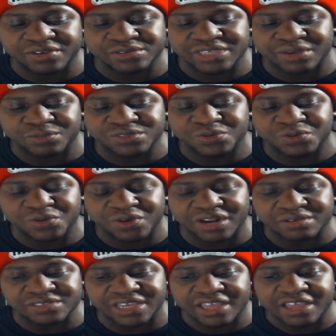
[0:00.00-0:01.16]
He was like, "What's going on?" I
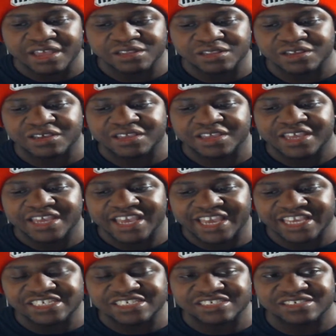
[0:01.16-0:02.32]
was like, "Look." And
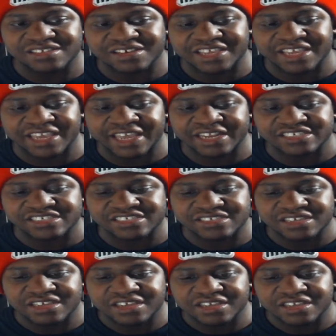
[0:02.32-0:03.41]
he's just looking, and it's